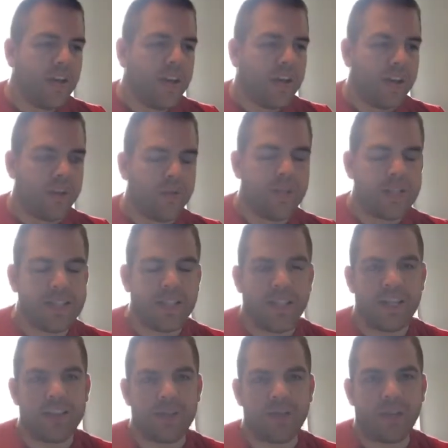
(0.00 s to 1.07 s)
And the reason
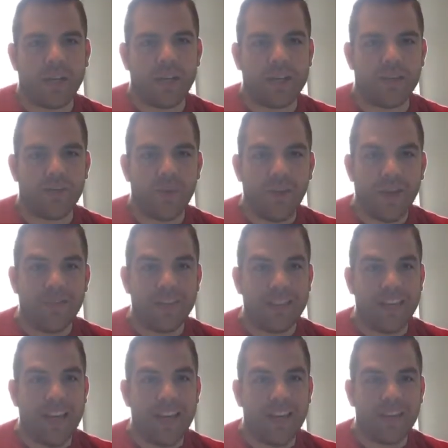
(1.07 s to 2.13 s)
is because if you have
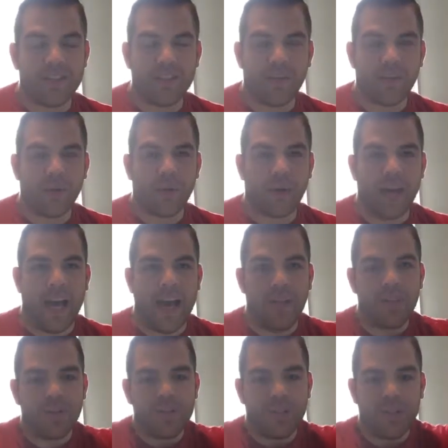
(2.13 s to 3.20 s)
debt and something were to
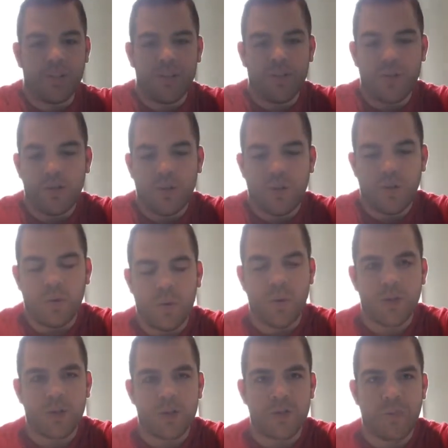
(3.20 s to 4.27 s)
happen to you or
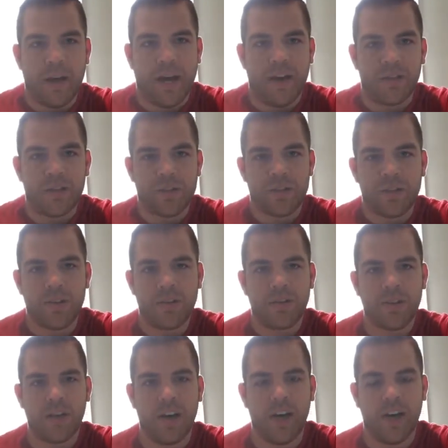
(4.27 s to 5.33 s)
your spouse,
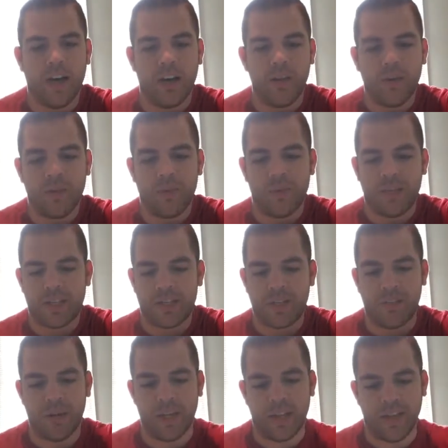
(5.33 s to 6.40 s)
whoever makes the
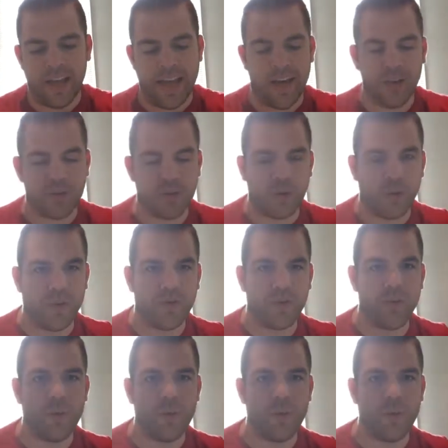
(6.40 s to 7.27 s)
money in the household, if